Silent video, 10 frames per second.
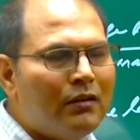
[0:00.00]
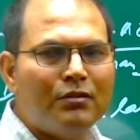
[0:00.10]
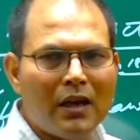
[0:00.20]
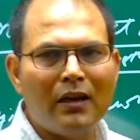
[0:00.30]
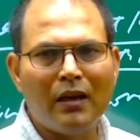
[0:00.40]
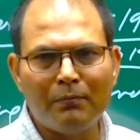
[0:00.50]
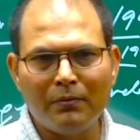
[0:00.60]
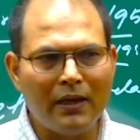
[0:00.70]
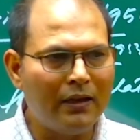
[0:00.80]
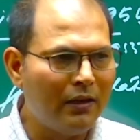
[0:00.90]
shall
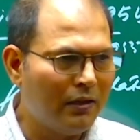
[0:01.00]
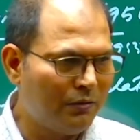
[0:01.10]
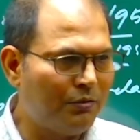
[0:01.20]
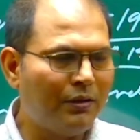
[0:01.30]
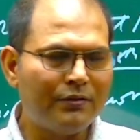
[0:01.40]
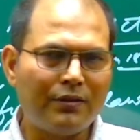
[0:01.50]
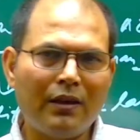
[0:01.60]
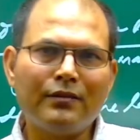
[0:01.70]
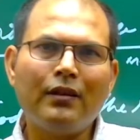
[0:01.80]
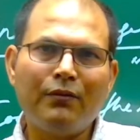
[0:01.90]
apply to his
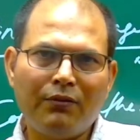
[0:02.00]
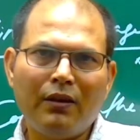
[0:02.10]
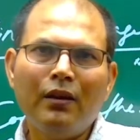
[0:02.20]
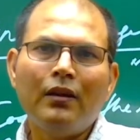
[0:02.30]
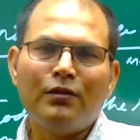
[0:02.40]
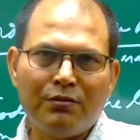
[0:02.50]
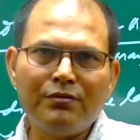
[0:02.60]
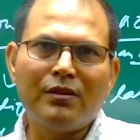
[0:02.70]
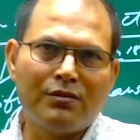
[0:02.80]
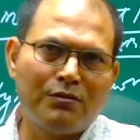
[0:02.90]
case if he
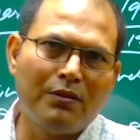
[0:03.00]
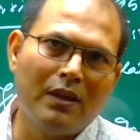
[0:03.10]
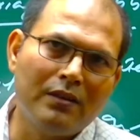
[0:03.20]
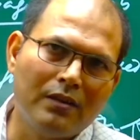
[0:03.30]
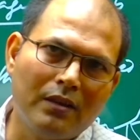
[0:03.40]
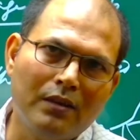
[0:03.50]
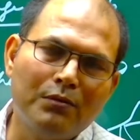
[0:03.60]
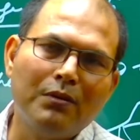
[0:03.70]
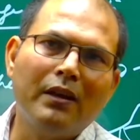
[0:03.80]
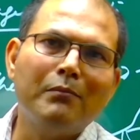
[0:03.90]
chooses to enter
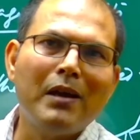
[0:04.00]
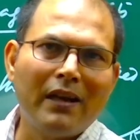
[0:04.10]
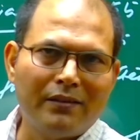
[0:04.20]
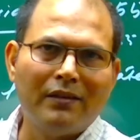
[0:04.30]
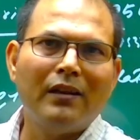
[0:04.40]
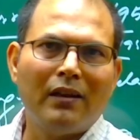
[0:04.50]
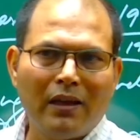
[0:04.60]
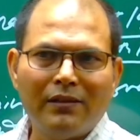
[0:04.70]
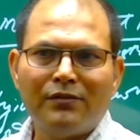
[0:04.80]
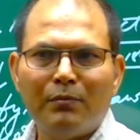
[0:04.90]
into a marital alliance
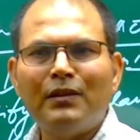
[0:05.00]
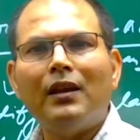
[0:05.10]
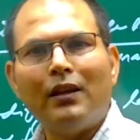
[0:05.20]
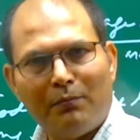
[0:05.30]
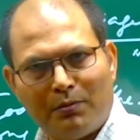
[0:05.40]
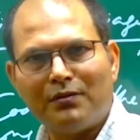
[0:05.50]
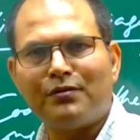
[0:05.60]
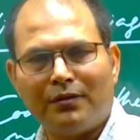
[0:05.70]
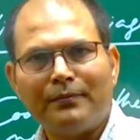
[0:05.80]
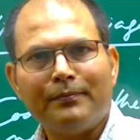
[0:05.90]
with any person.
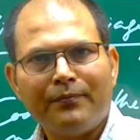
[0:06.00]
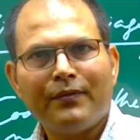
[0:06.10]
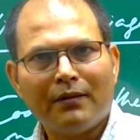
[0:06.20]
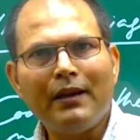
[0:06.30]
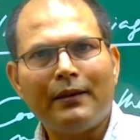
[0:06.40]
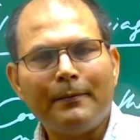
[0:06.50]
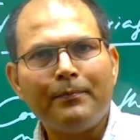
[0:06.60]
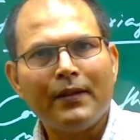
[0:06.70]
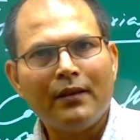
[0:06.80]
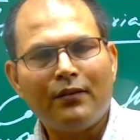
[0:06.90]
Right?
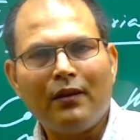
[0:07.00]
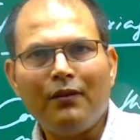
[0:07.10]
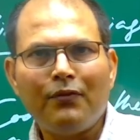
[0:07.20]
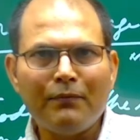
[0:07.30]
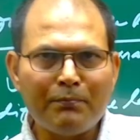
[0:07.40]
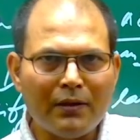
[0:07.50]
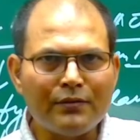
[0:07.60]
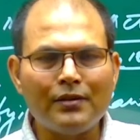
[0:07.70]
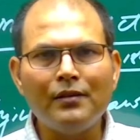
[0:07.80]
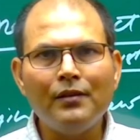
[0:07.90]
If a
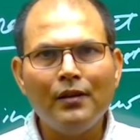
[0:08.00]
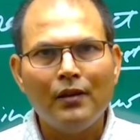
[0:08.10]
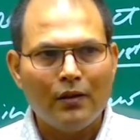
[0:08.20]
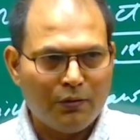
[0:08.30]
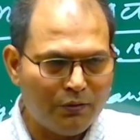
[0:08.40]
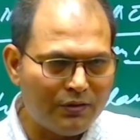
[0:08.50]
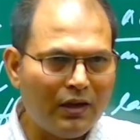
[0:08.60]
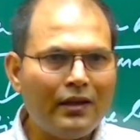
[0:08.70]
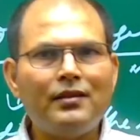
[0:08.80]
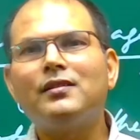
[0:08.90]
person whose
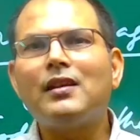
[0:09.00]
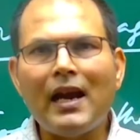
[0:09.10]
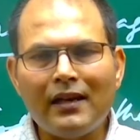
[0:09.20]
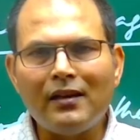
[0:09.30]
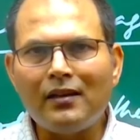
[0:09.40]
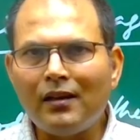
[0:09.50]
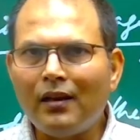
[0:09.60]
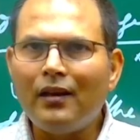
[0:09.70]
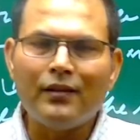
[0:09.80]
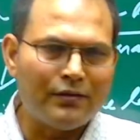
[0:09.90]
religious
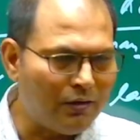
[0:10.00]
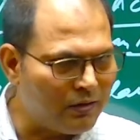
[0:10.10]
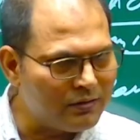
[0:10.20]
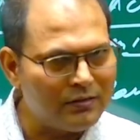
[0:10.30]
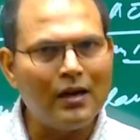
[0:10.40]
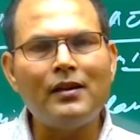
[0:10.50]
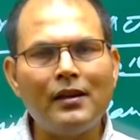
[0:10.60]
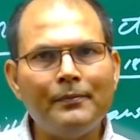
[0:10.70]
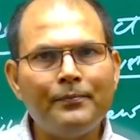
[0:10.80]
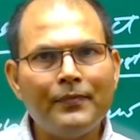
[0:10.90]
identity is not
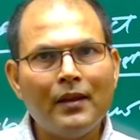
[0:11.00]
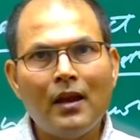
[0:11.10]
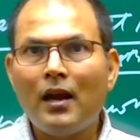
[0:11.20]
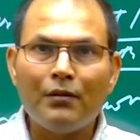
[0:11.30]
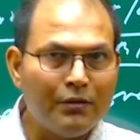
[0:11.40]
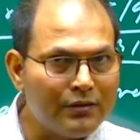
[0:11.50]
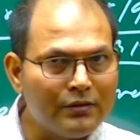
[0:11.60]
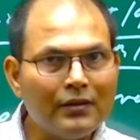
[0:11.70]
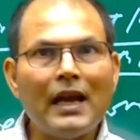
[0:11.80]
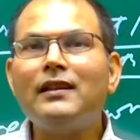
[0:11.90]
certain and who is
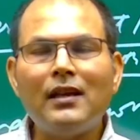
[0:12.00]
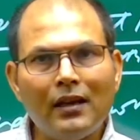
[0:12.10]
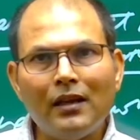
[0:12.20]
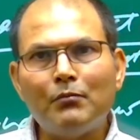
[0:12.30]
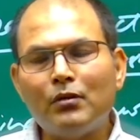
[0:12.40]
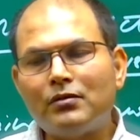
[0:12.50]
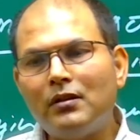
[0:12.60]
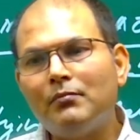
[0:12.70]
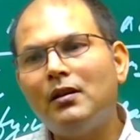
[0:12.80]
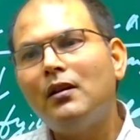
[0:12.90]
neither a
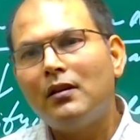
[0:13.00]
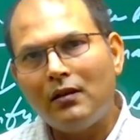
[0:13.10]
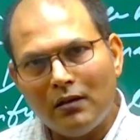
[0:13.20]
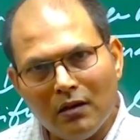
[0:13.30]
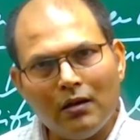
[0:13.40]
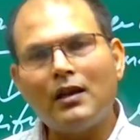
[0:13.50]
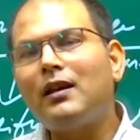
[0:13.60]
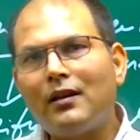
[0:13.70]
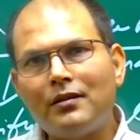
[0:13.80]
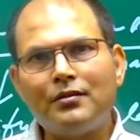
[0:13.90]
Muslim, nor a
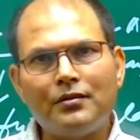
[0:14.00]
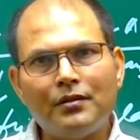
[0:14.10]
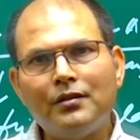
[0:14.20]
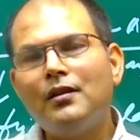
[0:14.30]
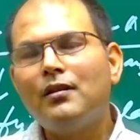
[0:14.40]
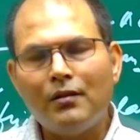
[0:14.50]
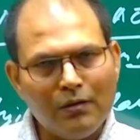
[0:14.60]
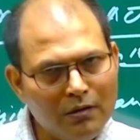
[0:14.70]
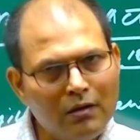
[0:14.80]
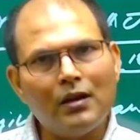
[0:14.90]
Christian,
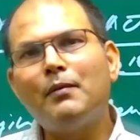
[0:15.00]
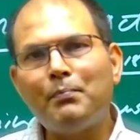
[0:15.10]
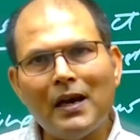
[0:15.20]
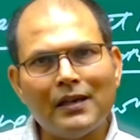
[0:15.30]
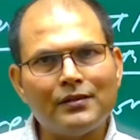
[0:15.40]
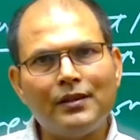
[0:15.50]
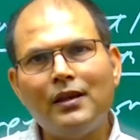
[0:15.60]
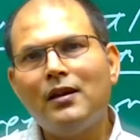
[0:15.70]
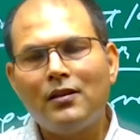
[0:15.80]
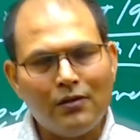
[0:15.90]
nor a Parsi,
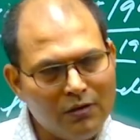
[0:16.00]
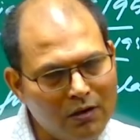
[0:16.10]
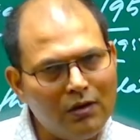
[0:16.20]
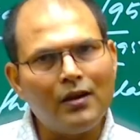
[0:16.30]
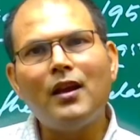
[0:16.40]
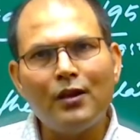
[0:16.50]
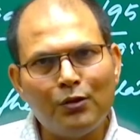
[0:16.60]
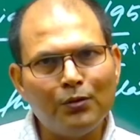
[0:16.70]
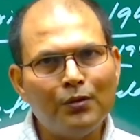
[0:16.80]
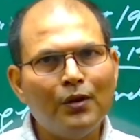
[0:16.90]
nor a
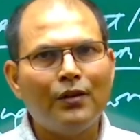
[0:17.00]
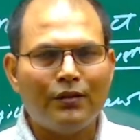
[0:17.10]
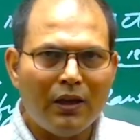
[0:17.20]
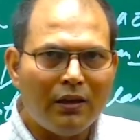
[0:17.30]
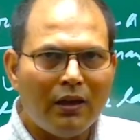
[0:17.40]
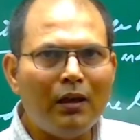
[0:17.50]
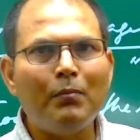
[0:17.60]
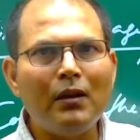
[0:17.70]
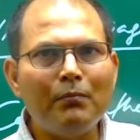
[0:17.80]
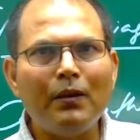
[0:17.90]
Jew, then he
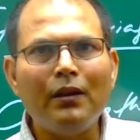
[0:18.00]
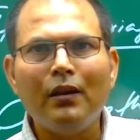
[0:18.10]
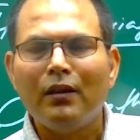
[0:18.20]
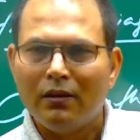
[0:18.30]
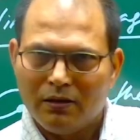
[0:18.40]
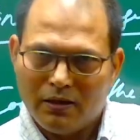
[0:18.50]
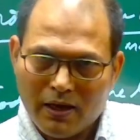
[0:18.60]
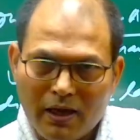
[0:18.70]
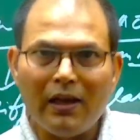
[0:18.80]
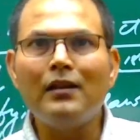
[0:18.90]
will be
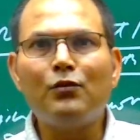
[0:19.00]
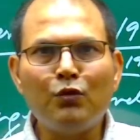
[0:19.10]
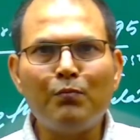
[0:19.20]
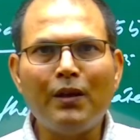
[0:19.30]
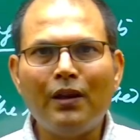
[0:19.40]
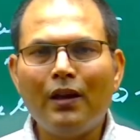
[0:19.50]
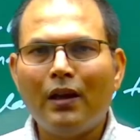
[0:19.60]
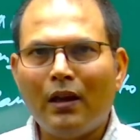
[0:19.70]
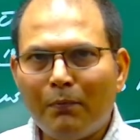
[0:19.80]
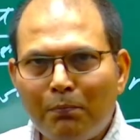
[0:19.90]
held to be
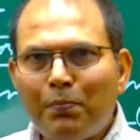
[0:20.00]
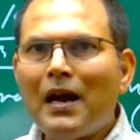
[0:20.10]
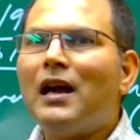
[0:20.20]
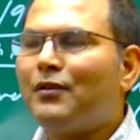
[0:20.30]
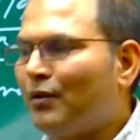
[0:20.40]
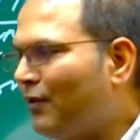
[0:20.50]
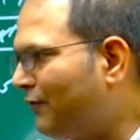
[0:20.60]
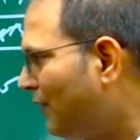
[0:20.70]
a part of